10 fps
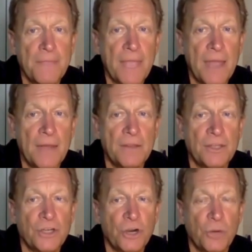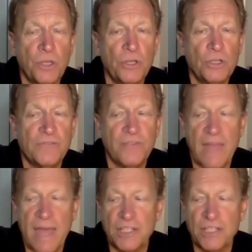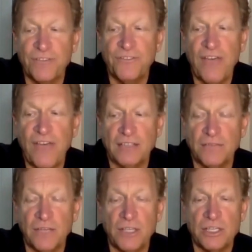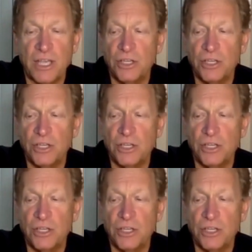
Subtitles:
And the term we use for that is effectiveness.